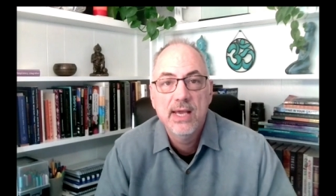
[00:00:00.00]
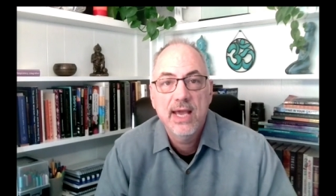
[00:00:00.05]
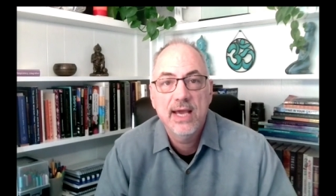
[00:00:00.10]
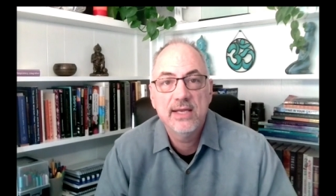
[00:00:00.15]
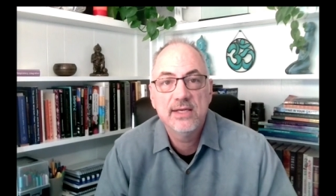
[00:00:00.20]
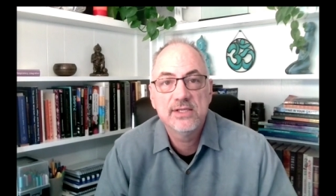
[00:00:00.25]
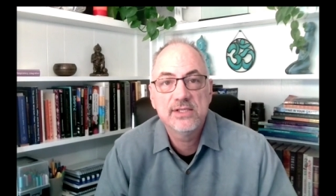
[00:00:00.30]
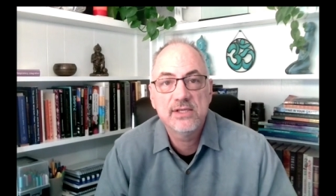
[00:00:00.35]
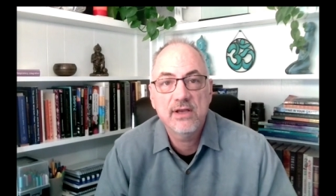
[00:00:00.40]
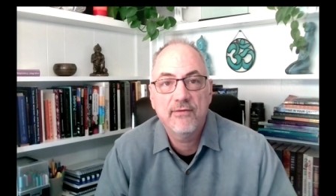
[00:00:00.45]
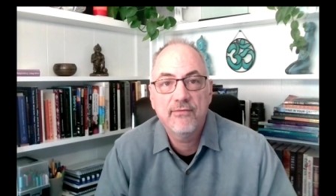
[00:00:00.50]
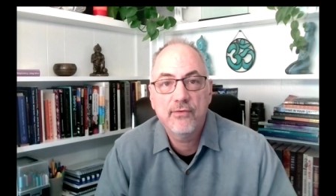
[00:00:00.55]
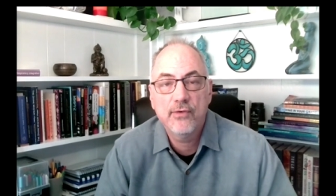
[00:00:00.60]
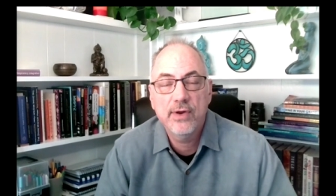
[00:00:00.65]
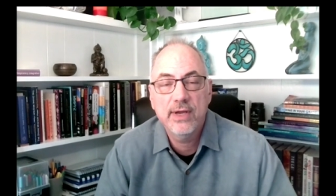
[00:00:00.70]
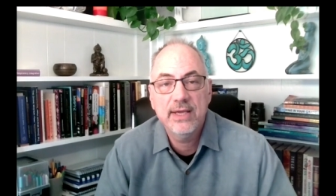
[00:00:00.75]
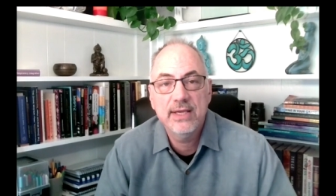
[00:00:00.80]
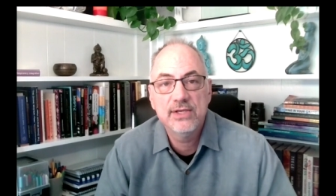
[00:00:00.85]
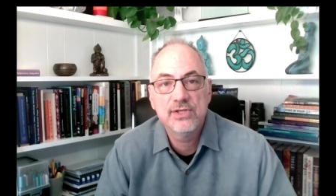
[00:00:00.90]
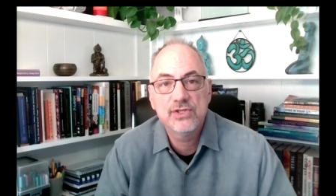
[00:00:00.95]
And
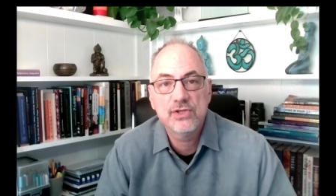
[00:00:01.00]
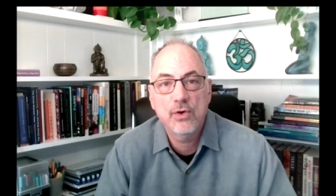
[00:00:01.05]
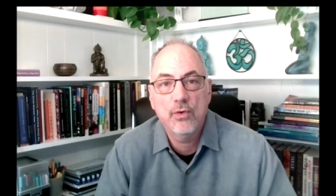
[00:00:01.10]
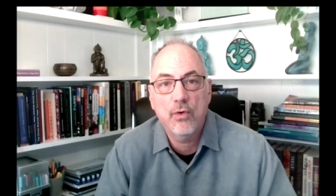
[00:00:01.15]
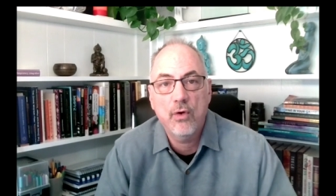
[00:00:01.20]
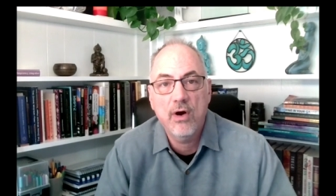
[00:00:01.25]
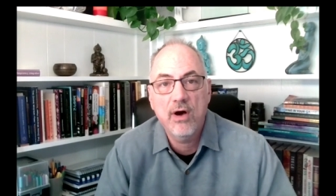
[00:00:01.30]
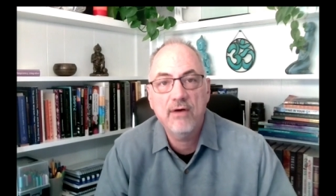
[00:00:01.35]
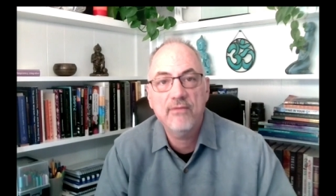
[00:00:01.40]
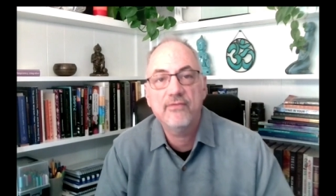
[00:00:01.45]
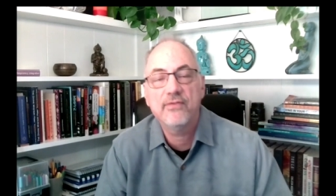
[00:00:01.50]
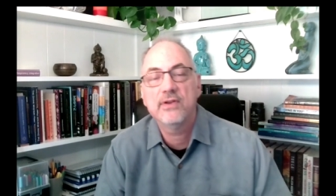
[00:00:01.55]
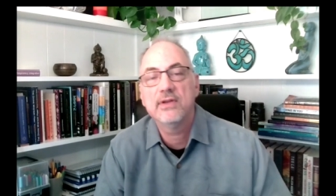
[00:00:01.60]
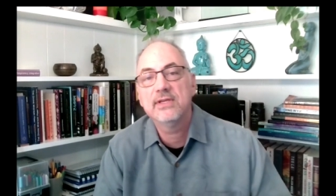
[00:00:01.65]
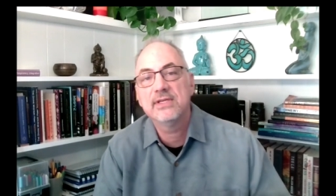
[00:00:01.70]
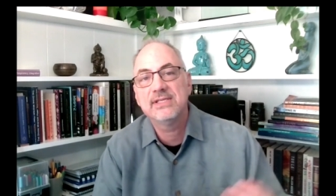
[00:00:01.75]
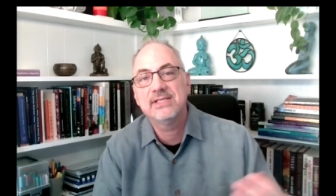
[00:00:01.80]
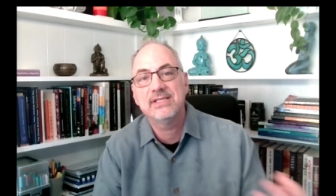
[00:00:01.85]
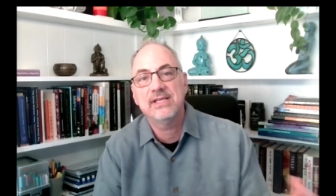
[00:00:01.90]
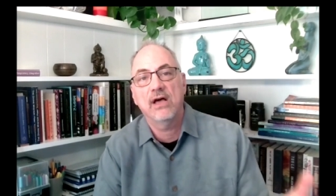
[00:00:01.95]
suffering is so
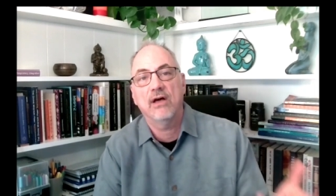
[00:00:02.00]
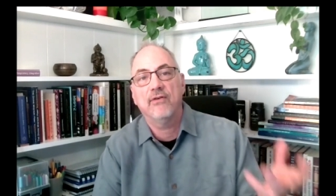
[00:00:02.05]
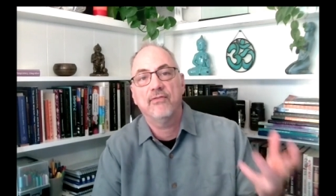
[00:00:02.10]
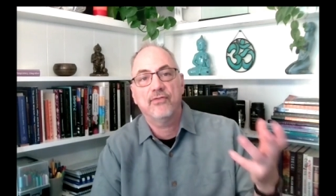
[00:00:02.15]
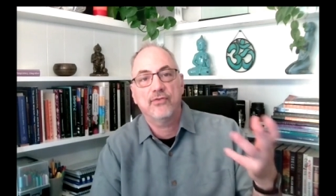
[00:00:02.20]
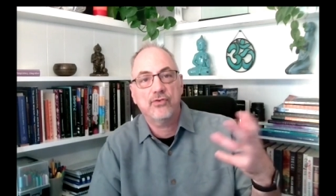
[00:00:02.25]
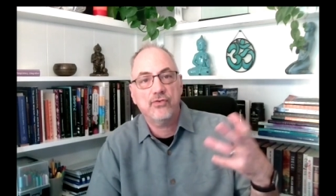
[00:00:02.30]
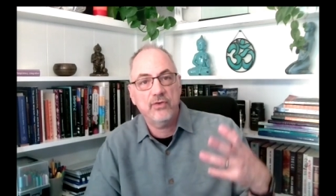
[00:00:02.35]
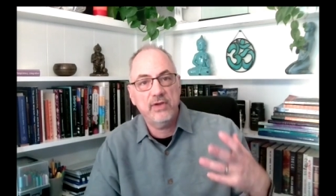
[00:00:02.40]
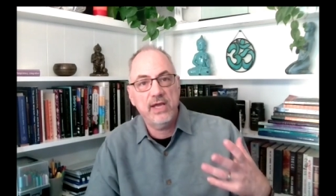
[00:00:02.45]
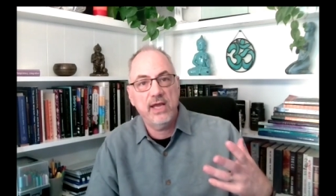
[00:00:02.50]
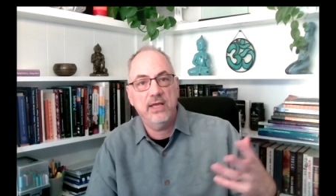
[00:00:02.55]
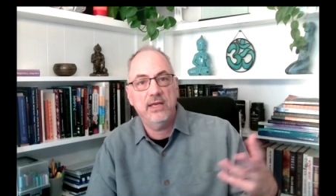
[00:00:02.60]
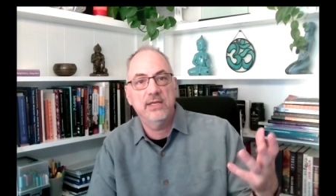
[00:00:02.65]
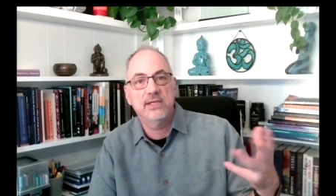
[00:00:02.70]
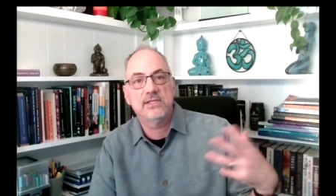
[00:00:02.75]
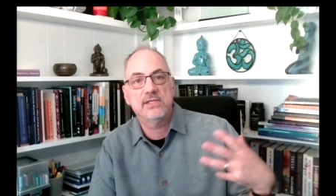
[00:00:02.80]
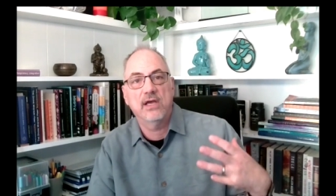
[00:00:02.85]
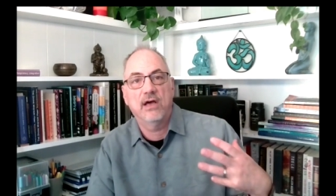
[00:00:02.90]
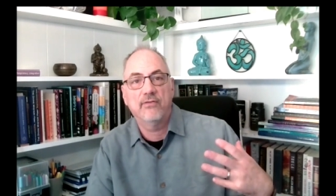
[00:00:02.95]
often self
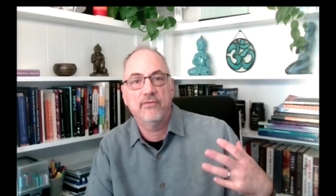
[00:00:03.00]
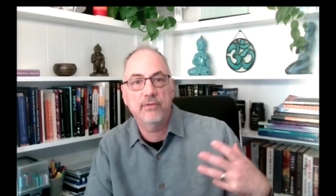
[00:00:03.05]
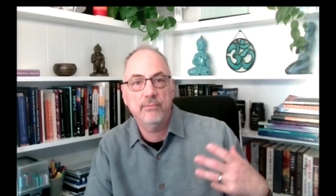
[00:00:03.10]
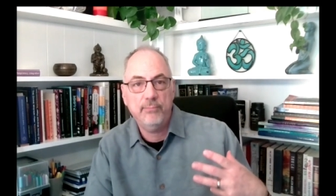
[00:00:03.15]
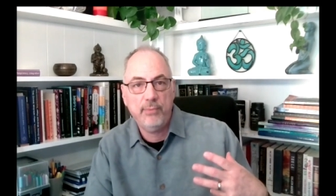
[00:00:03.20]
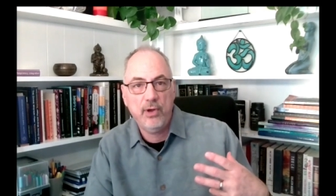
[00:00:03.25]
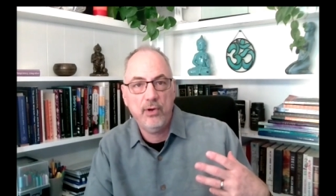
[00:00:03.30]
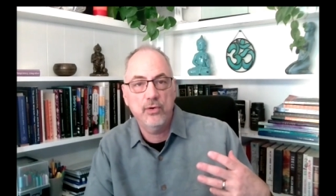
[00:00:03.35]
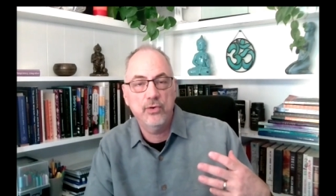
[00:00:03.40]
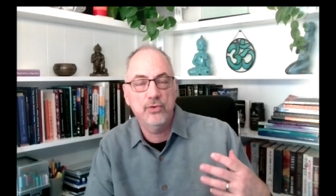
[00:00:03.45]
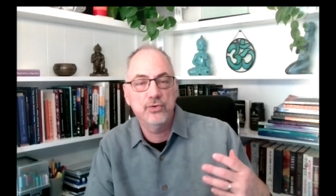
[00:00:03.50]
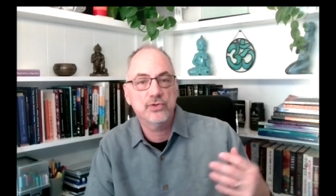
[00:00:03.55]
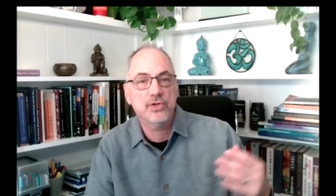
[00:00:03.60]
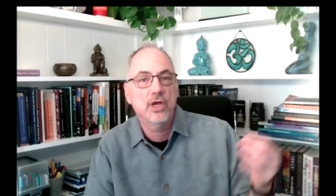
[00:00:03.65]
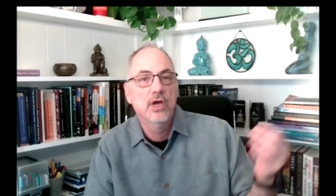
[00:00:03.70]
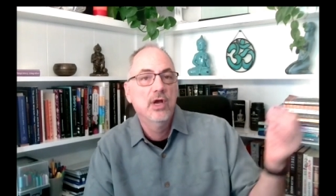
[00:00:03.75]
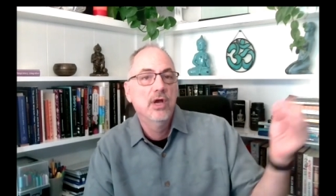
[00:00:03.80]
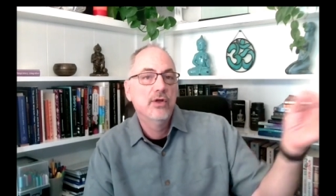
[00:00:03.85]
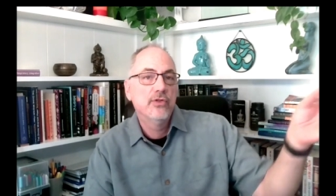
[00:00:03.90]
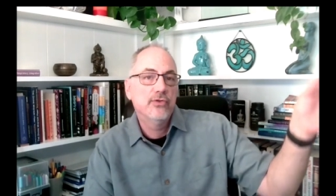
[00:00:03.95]
created, self imposed
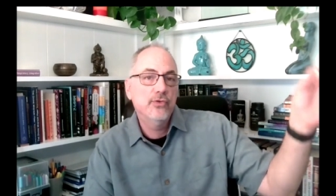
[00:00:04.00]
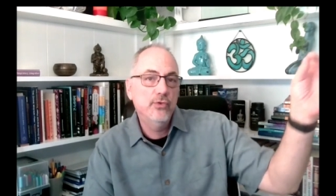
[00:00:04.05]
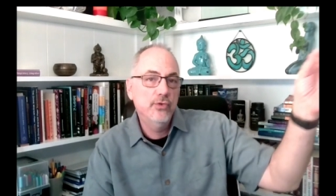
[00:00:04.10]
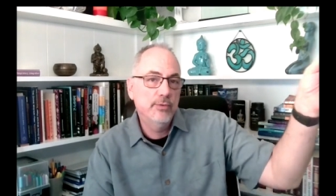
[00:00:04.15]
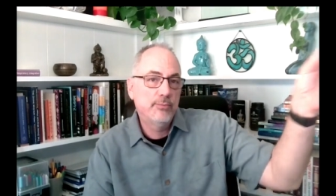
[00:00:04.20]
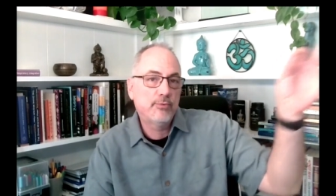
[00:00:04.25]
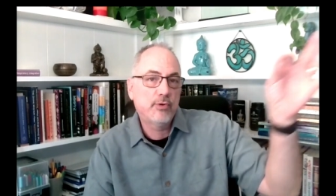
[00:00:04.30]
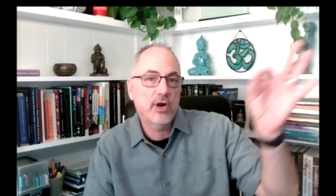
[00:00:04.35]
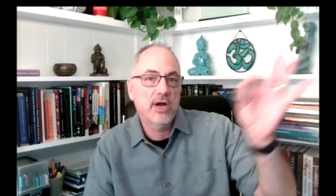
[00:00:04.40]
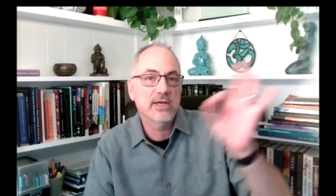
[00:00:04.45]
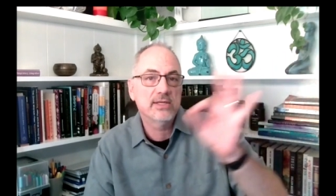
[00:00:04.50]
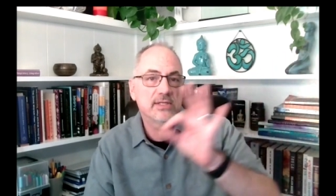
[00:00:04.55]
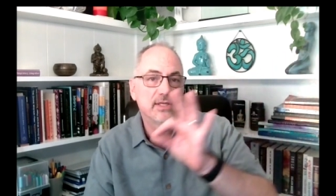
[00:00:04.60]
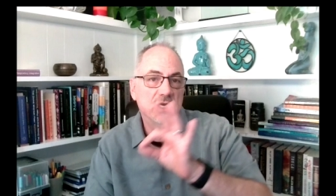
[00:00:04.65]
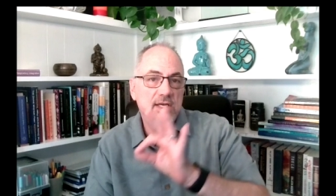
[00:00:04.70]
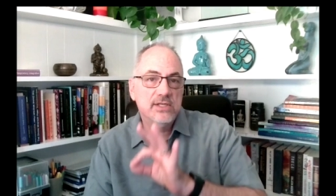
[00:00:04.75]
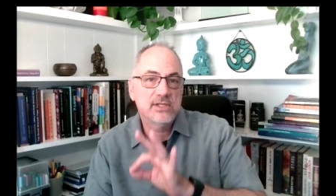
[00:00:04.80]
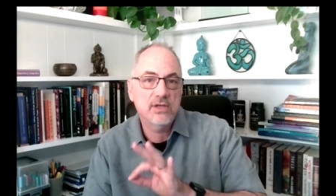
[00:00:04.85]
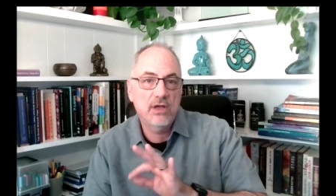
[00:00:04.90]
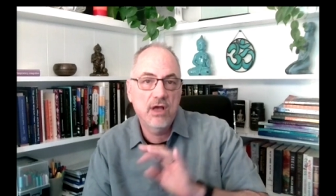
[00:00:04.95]
through the
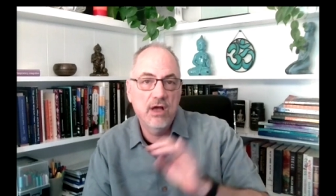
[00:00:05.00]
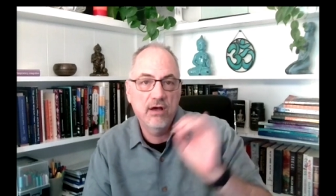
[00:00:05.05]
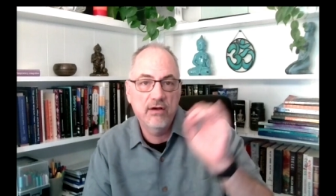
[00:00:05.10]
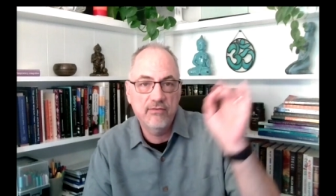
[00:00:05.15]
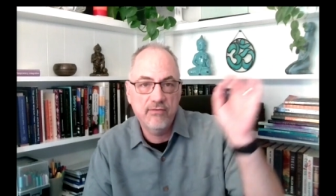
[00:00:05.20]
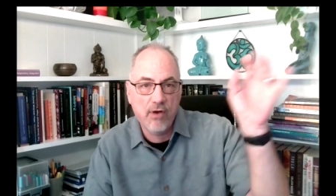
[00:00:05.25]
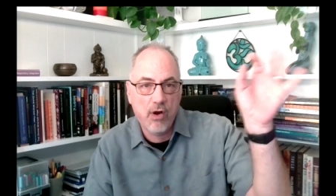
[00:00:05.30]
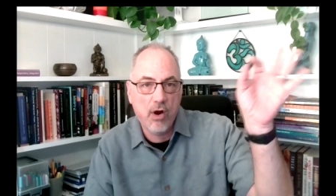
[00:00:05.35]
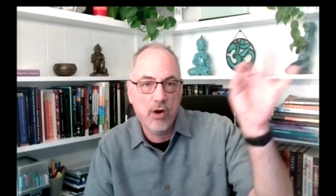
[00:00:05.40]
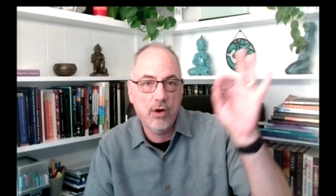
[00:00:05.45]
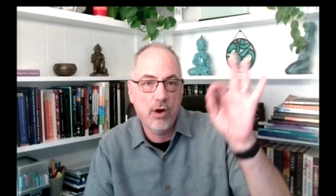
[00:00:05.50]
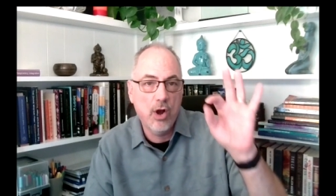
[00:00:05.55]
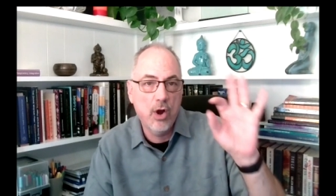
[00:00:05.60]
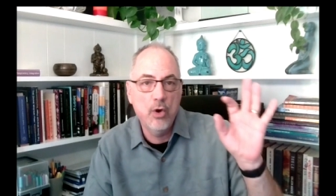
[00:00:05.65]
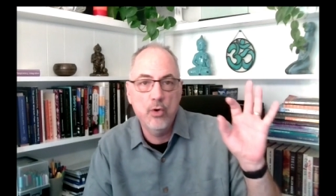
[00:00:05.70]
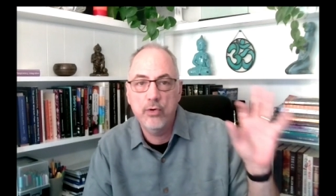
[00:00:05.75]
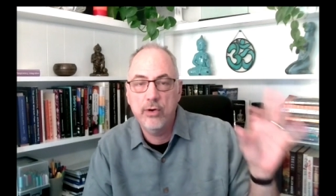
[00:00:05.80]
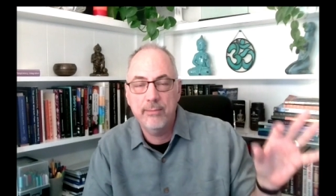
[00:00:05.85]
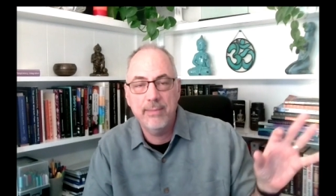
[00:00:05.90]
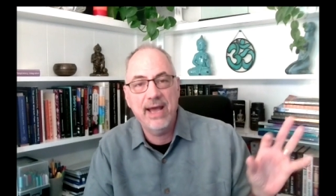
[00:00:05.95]
process of our
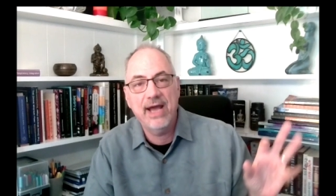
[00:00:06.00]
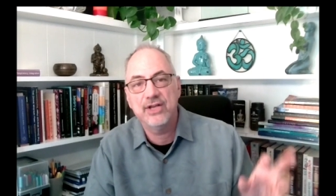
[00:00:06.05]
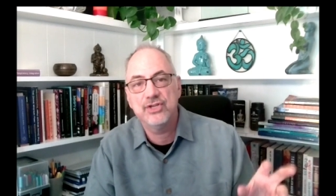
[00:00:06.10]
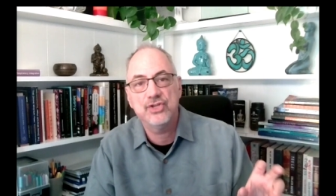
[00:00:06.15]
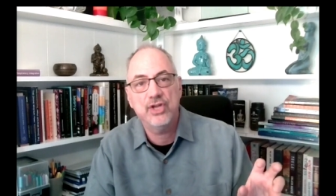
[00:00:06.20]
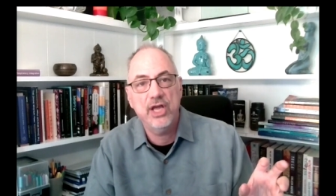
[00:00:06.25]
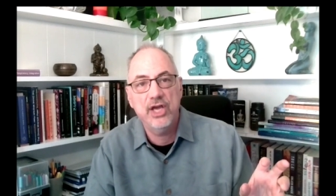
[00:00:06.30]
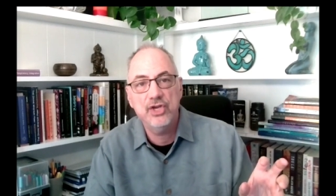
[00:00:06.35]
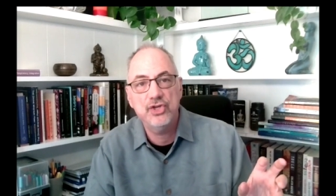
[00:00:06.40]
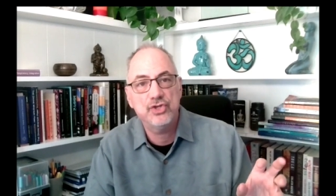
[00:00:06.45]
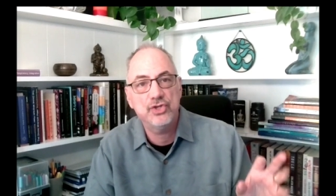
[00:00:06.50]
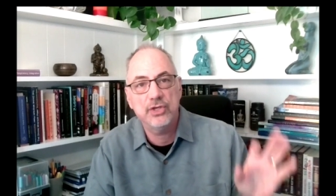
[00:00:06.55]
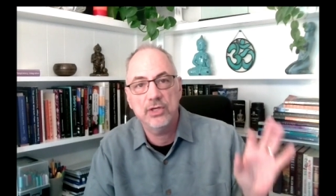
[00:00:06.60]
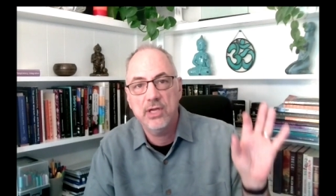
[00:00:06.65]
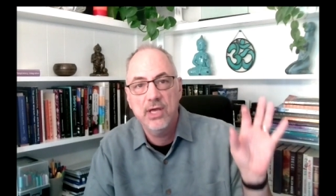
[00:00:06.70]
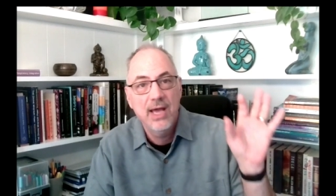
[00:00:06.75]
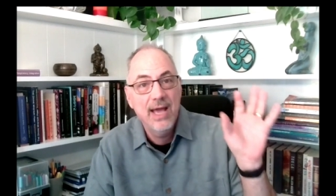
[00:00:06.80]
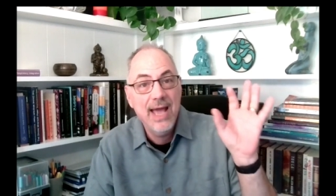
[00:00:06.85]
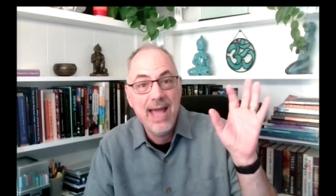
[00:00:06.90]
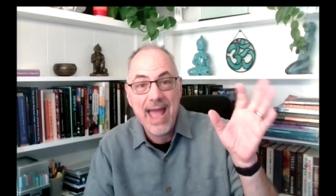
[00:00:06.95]
own imagination,